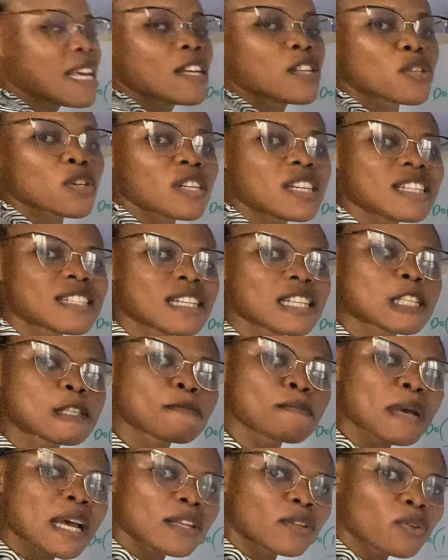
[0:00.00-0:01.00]
So is this
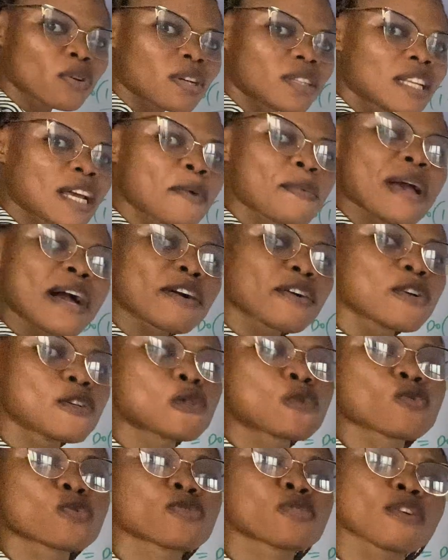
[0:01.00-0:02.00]
method now we are
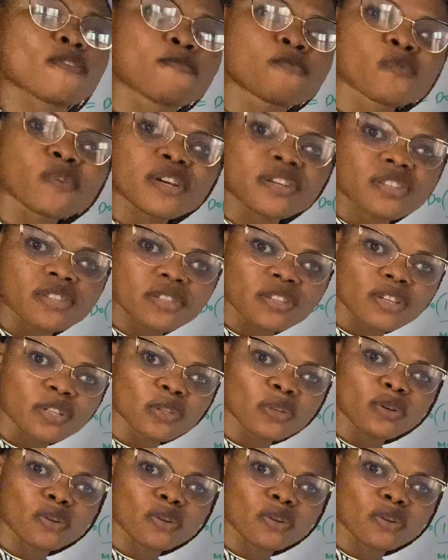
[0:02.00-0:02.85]
going to solve question